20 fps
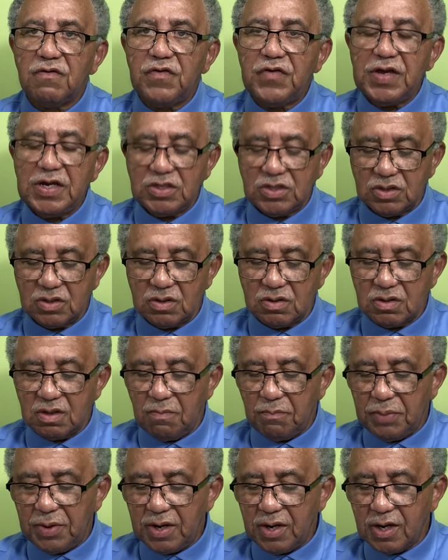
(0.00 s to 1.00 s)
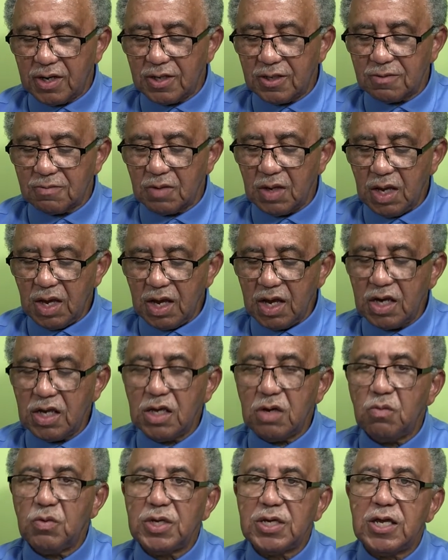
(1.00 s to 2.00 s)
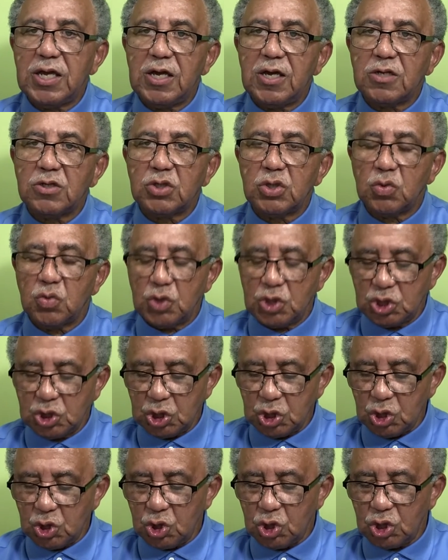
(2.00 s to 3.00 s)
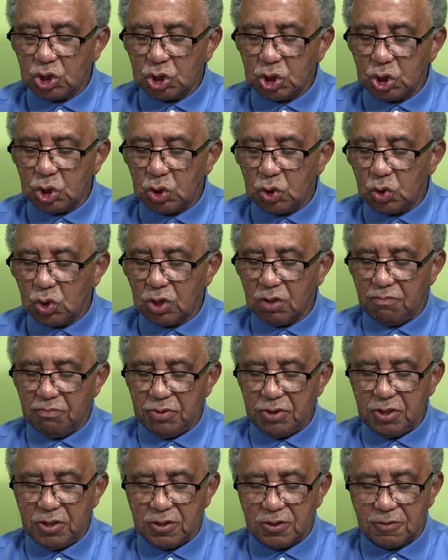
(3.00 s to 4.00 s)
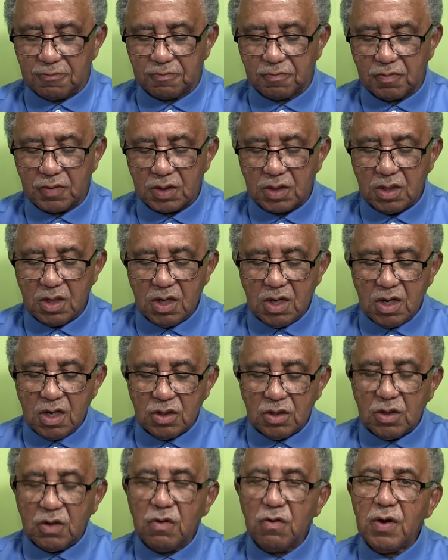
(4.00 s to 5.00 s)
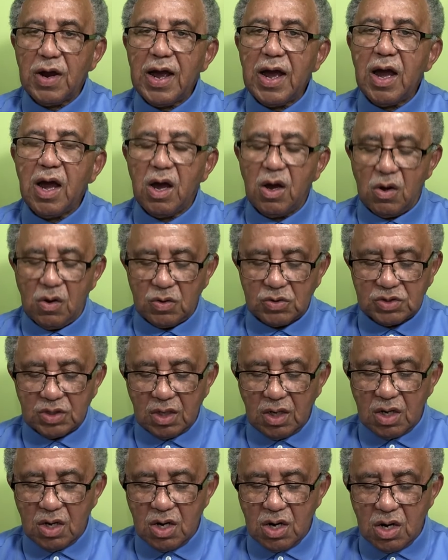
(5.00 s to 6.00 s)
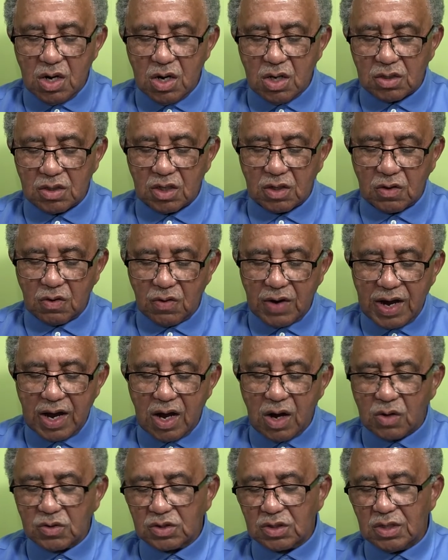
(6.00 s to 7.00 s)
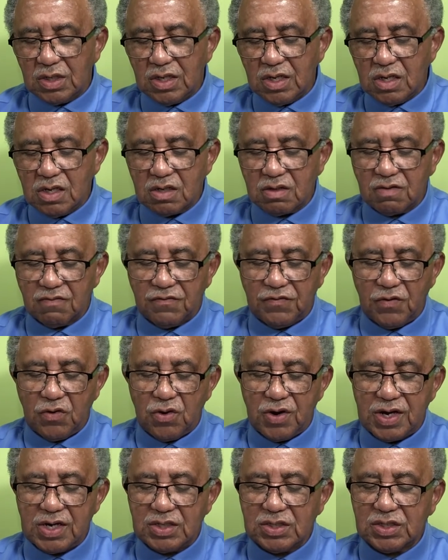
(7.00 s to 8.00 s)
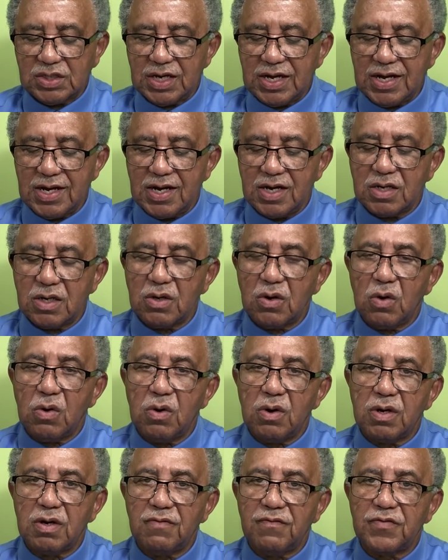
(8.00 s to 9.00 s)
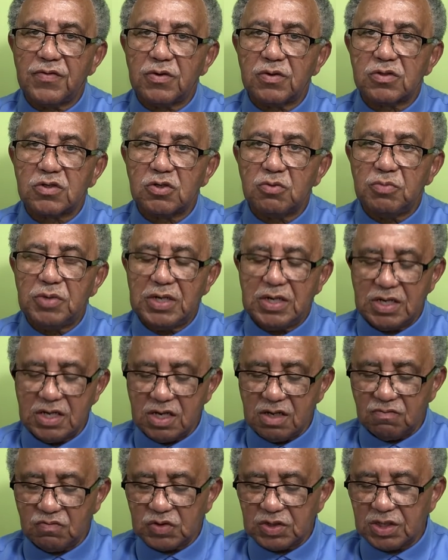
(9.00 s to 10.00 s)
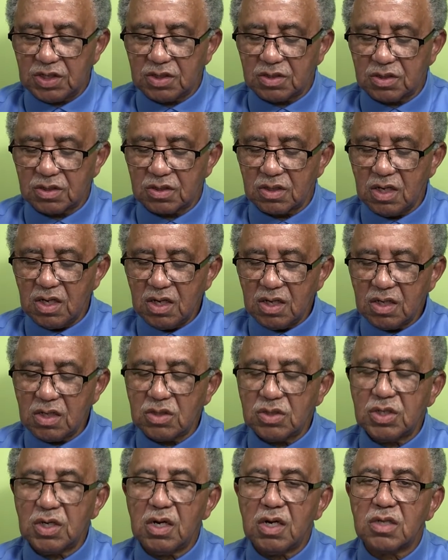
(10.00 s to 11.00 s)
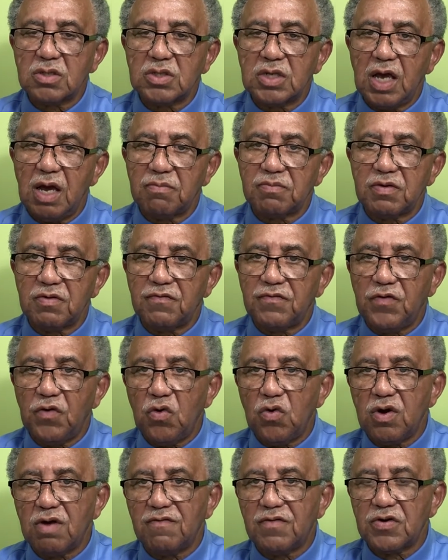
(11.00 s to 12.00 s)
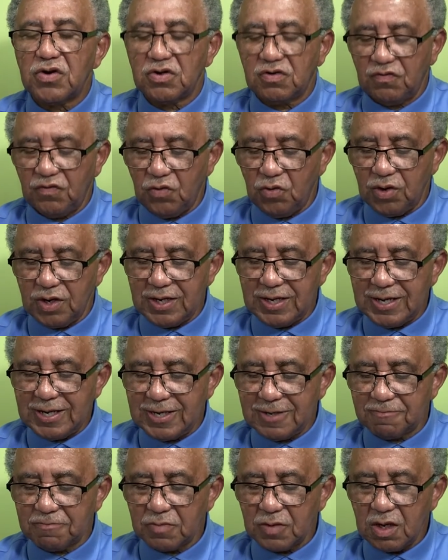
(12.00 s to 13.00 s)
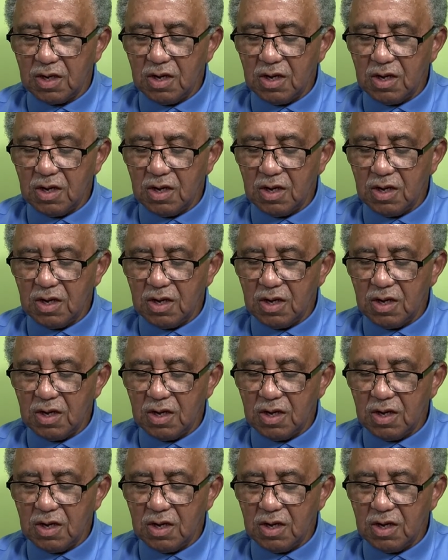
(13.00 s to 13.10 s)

official departed and he began to return to Capernaum. The crowds, the crowds looked for a sign in order for, to believe Jesus in John chapter 4, verse 48.